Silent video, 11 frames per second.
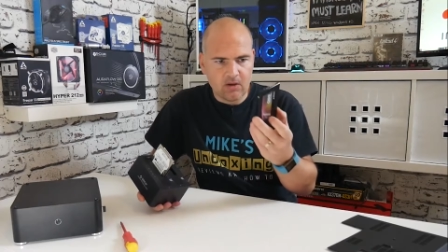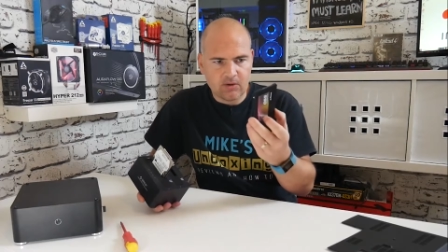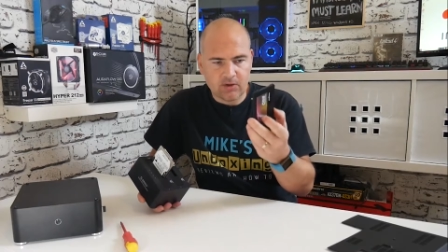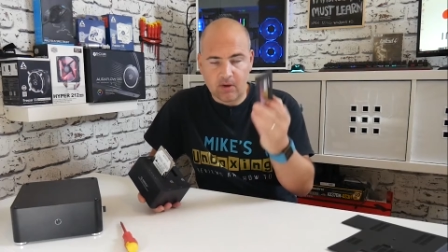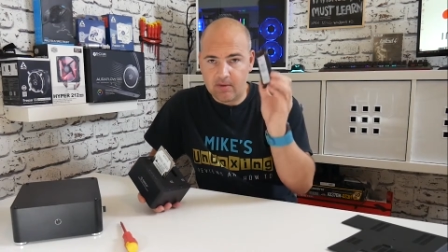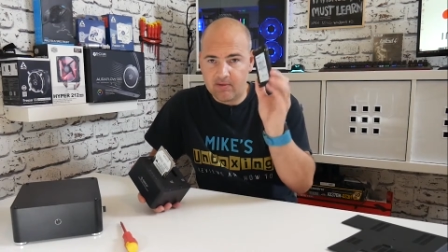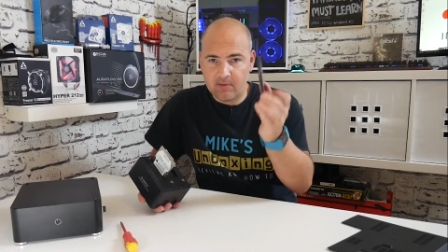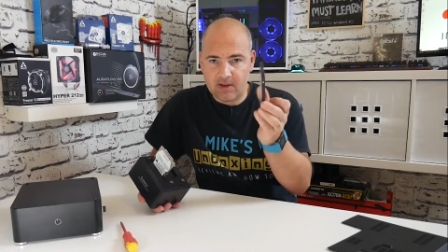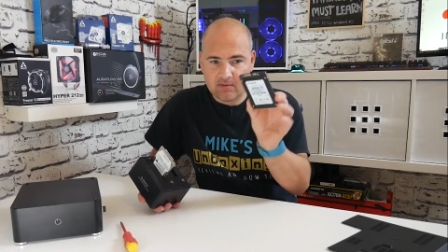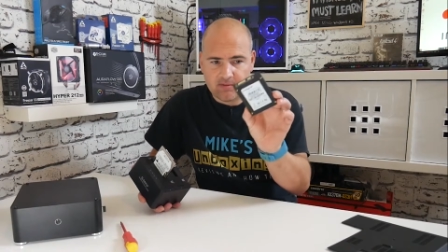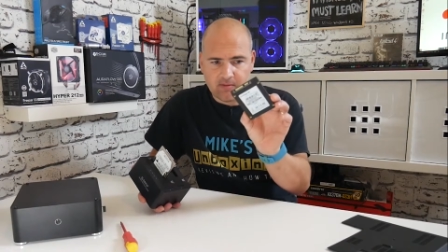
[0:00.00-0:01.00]
So the
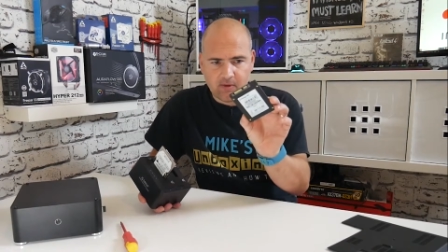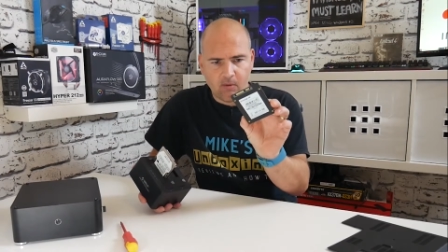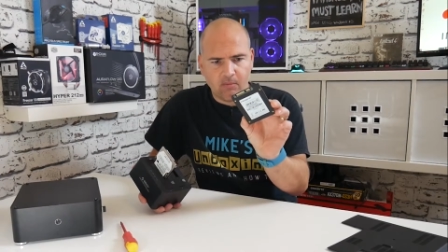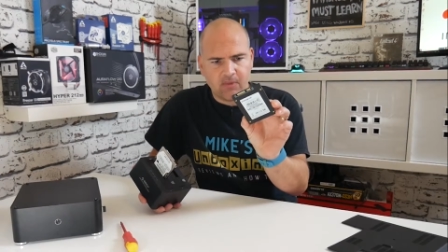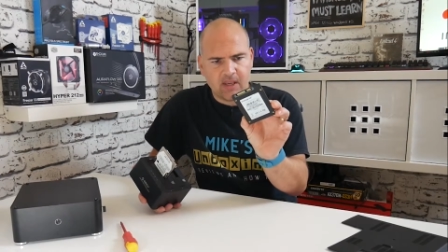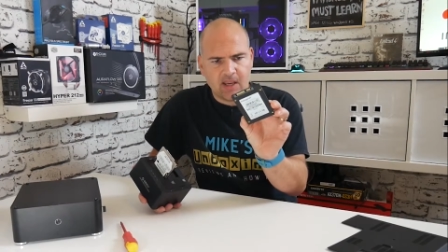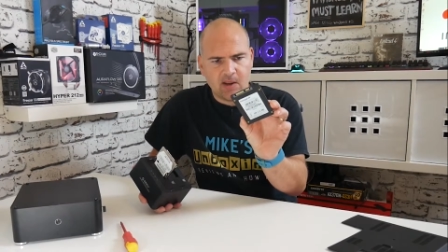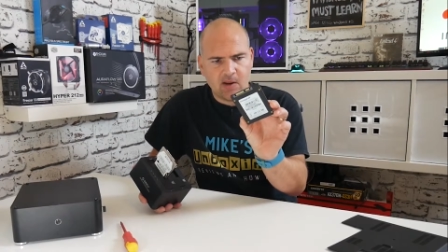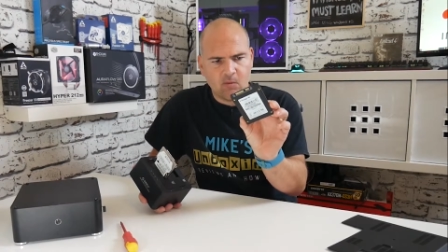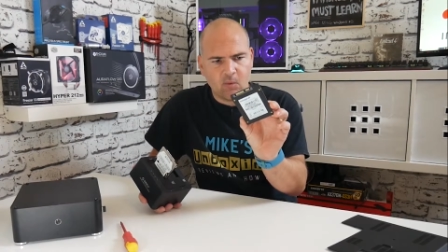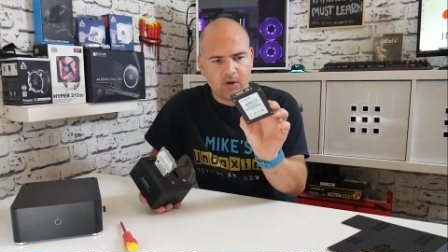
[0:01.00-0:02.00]
information from
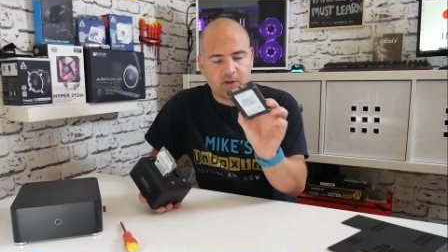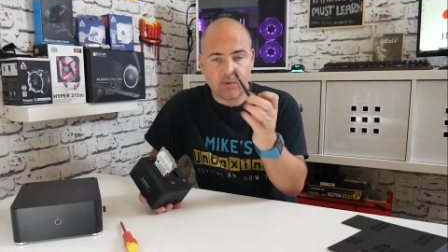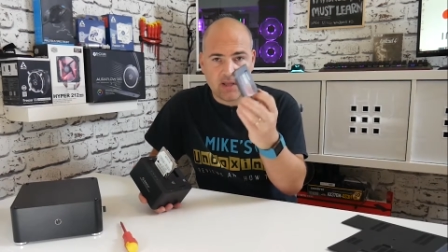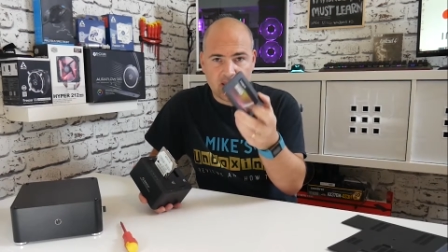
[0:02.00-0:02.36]
the 120